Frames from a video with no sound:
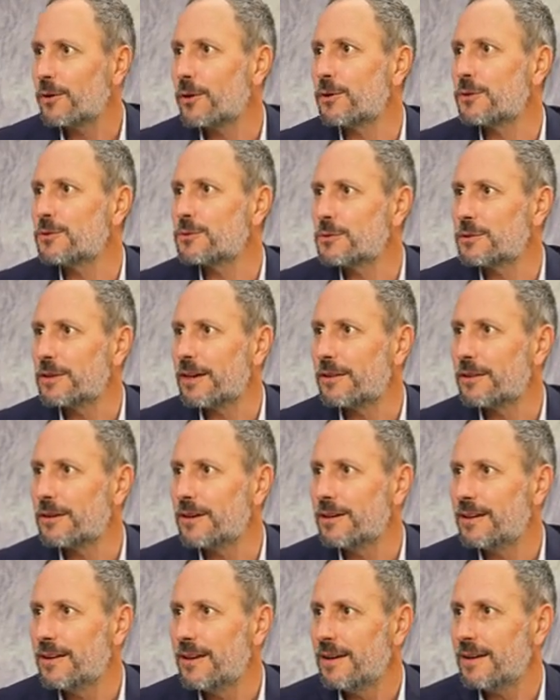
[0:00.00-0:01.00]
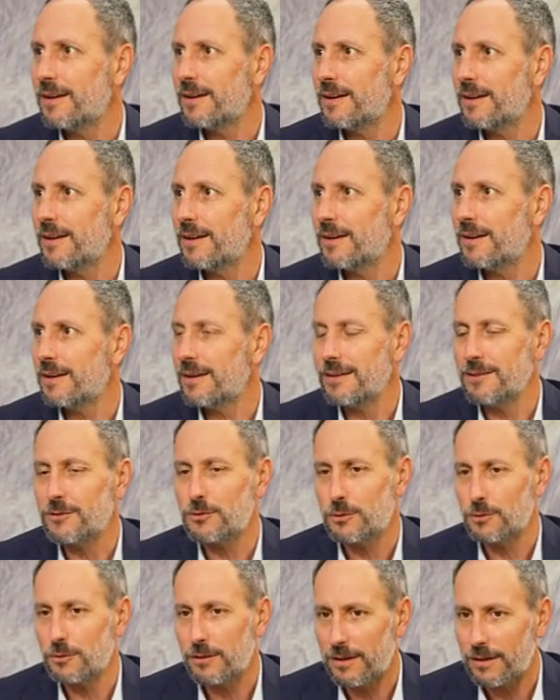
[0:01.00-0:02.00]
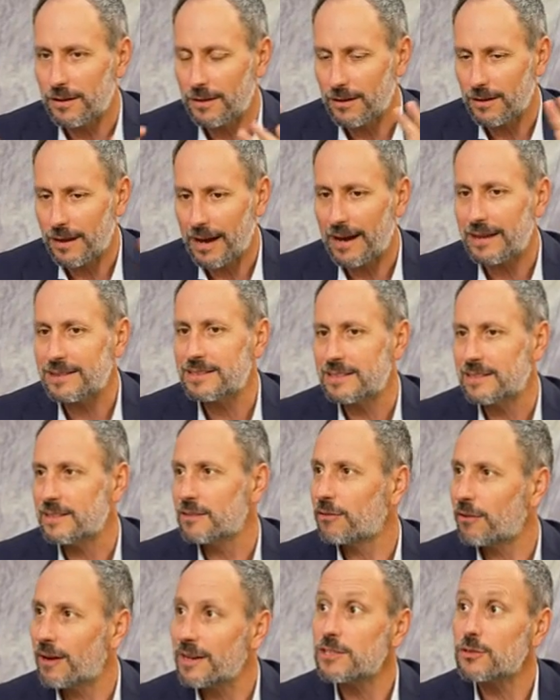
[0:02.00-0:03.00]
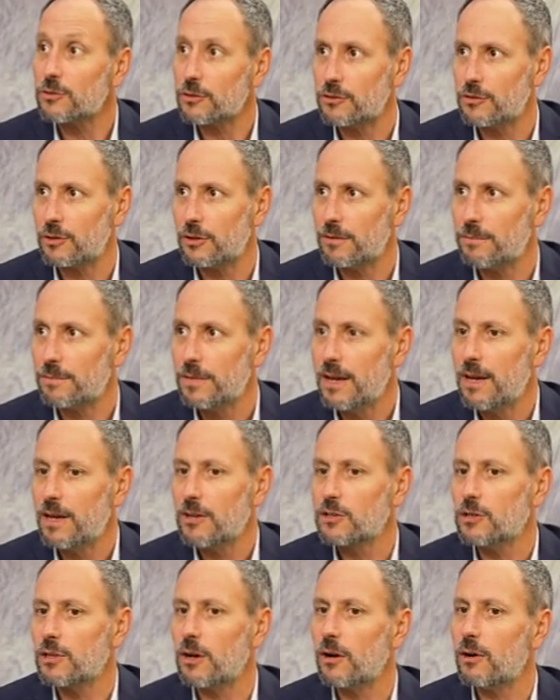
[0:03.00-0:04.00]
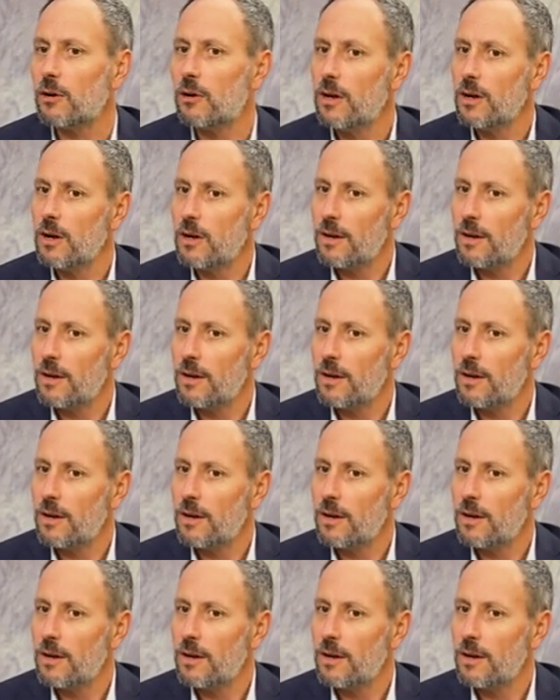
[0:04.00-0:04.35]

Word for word: all together uh, into the IT infrastructure. So